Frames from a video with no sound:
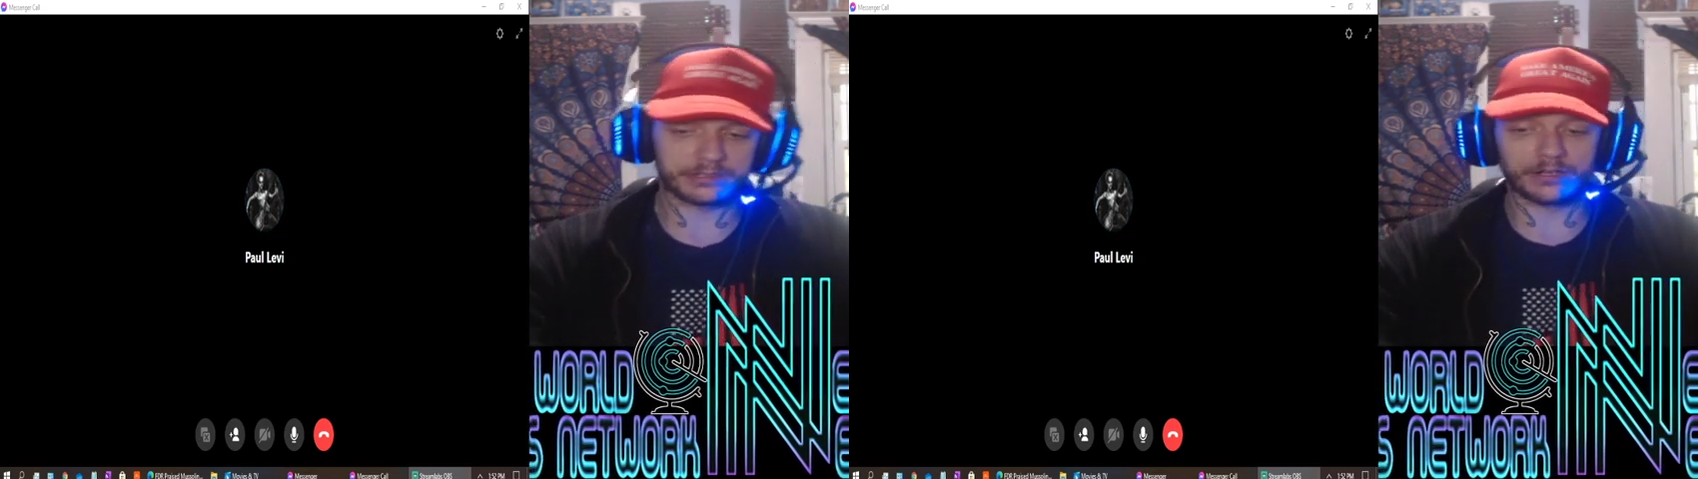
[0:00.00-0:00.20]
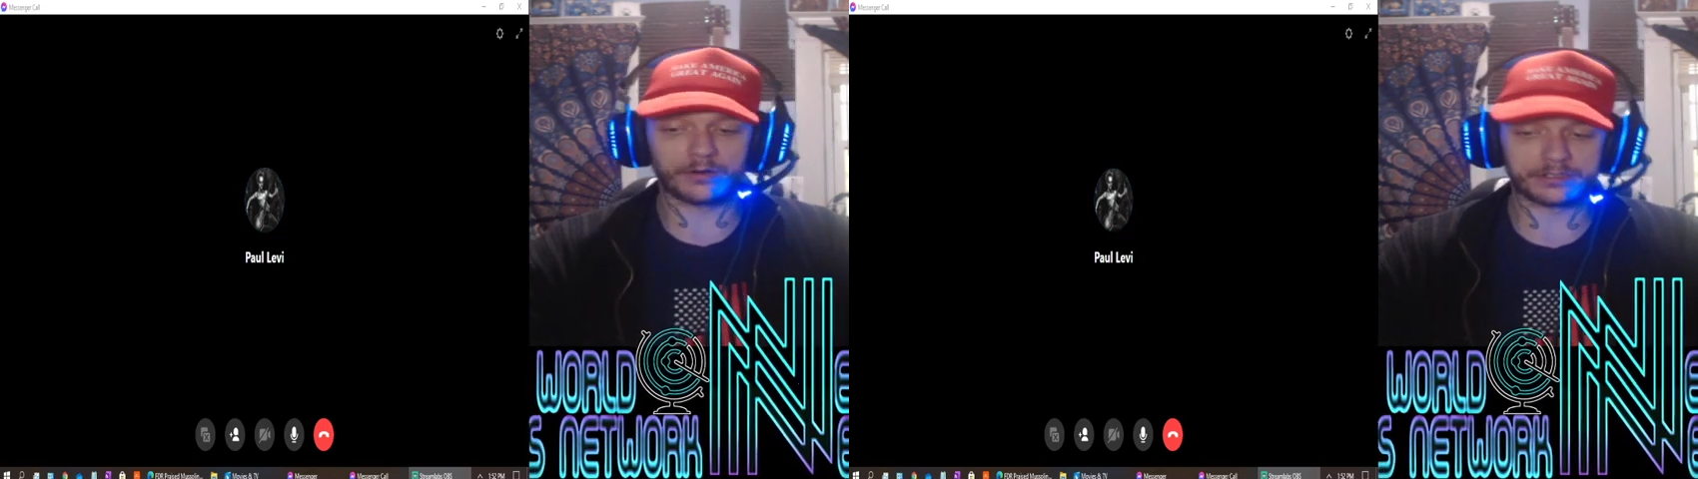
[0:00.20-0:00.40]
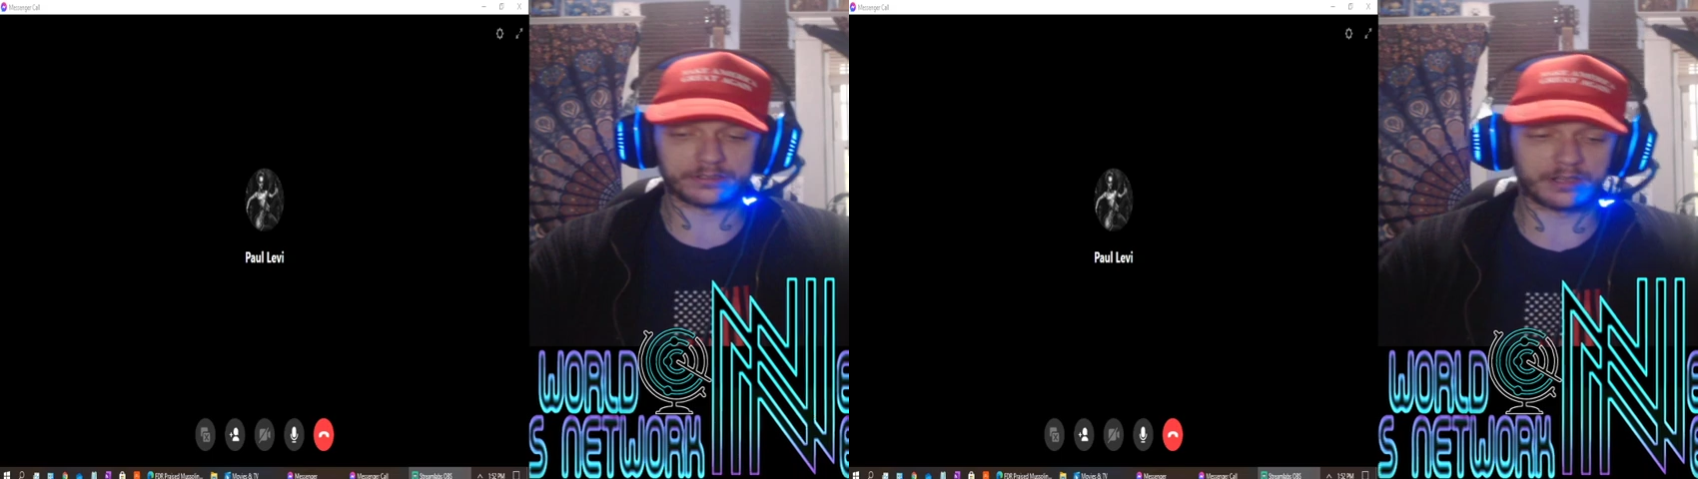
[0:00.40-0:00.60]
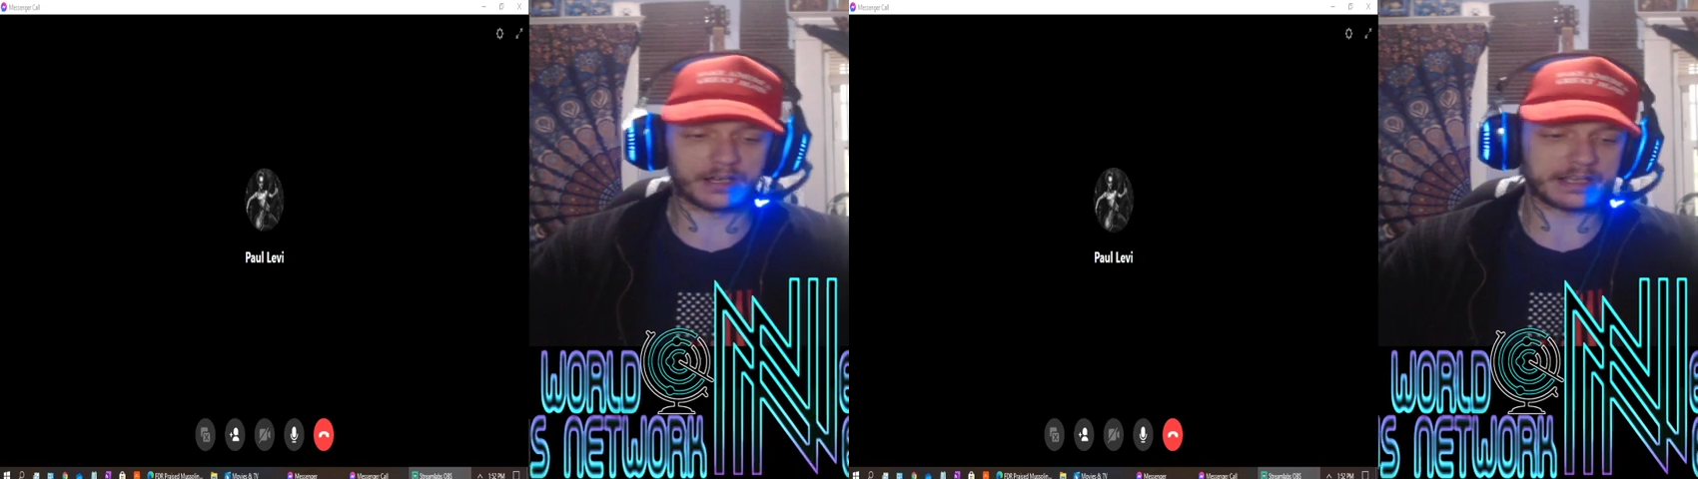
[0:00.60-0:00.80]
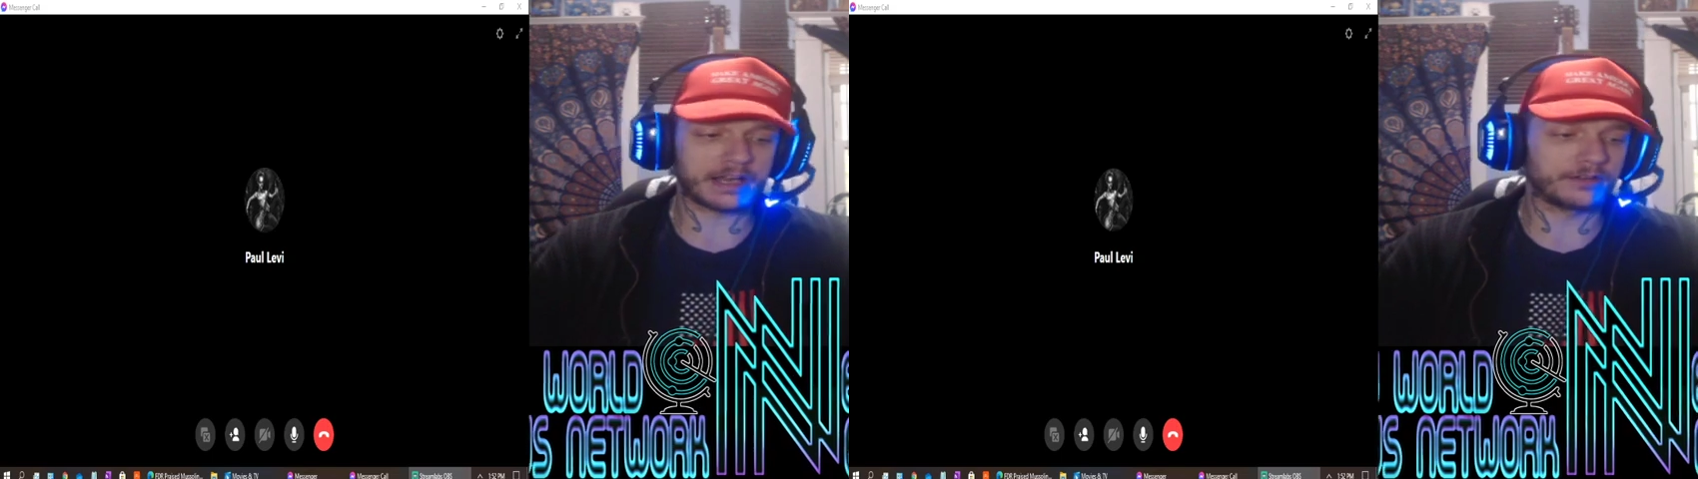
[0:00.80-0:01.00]

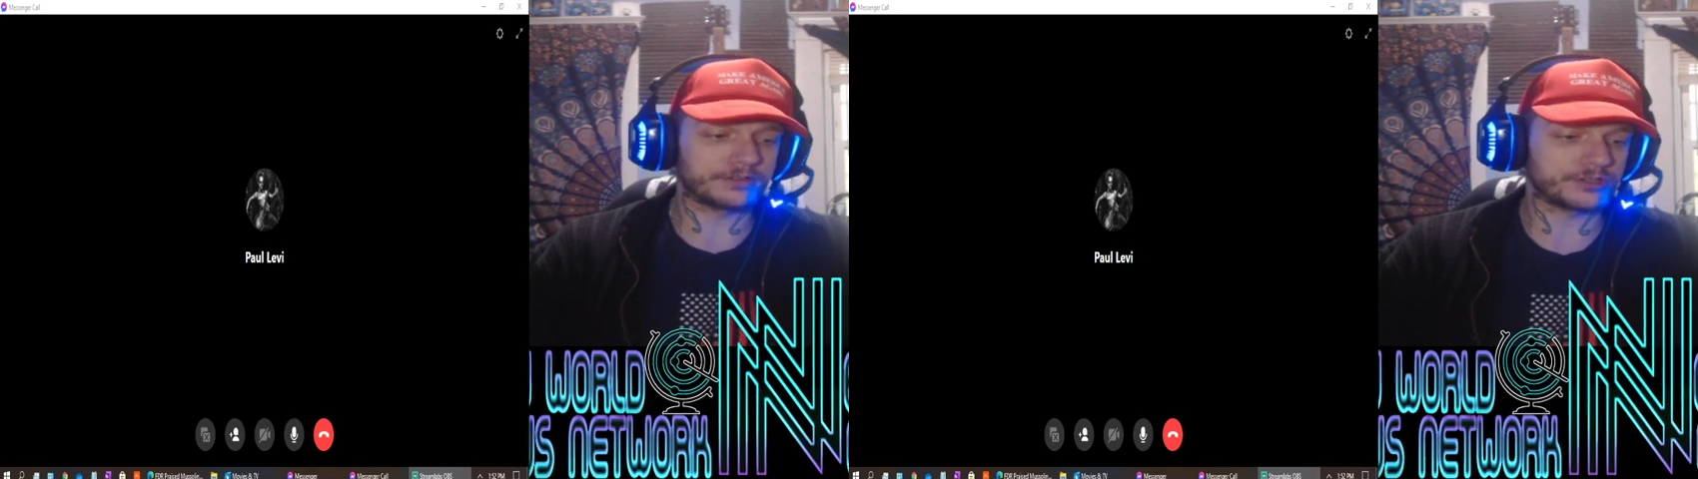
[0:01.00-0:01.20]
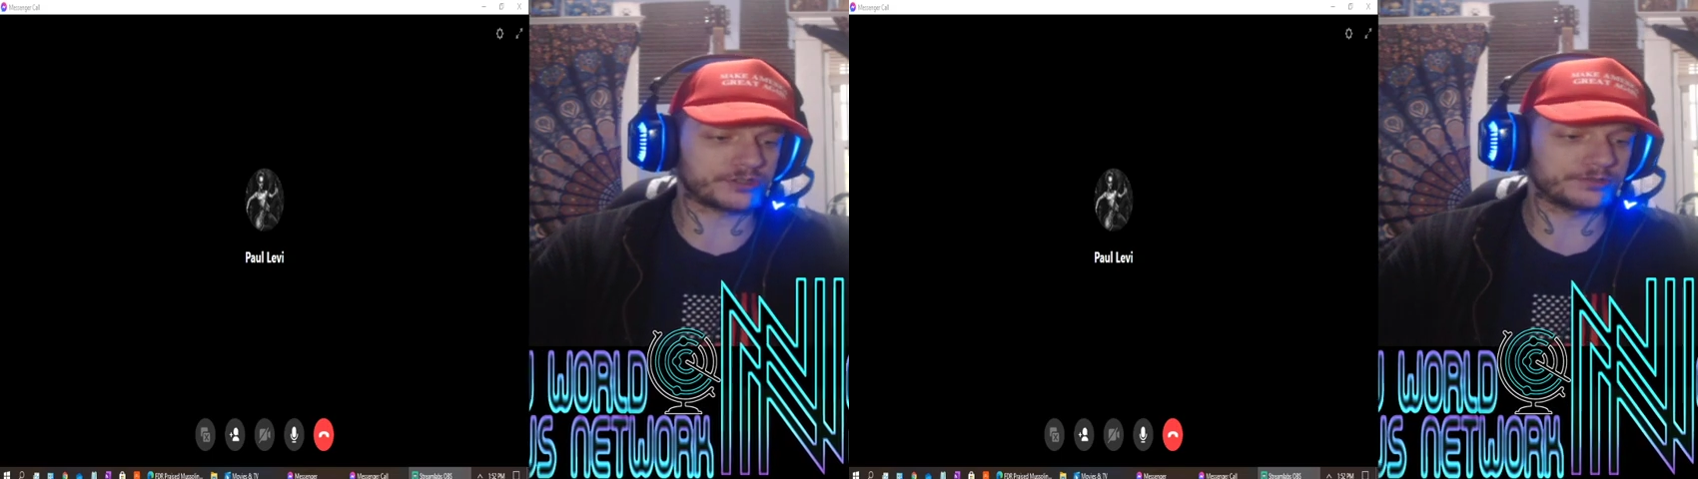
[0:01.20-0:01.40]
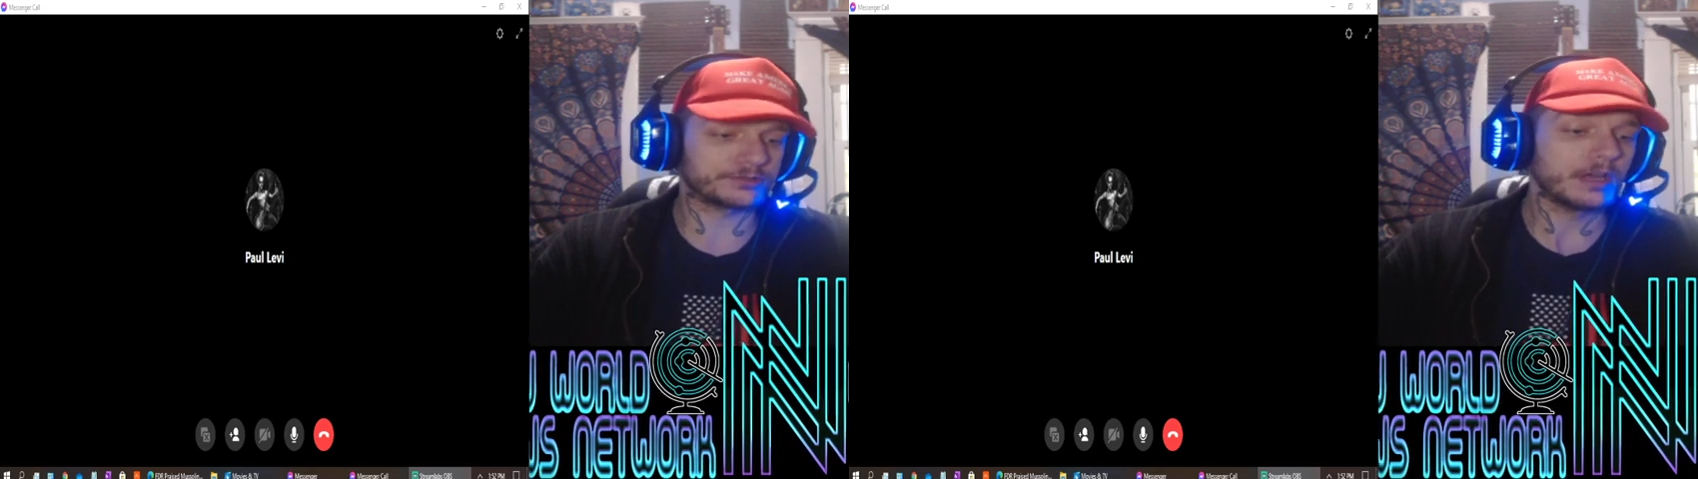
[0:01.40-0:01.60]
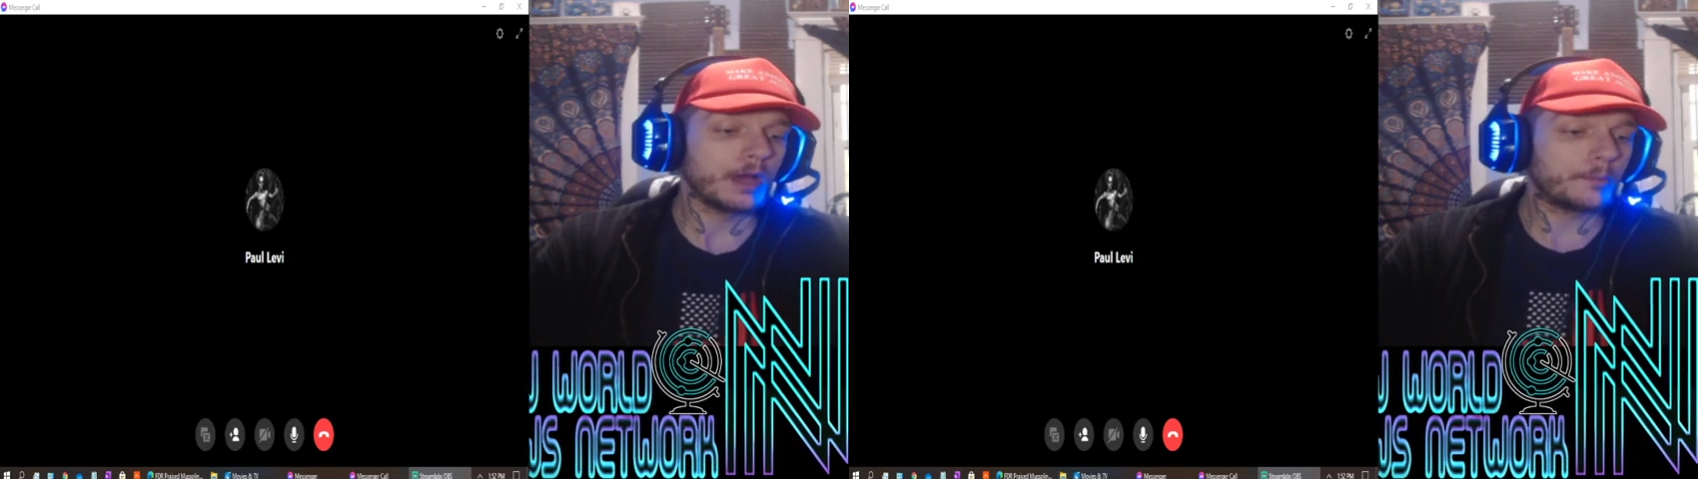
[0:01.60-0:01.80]
underlying health issues.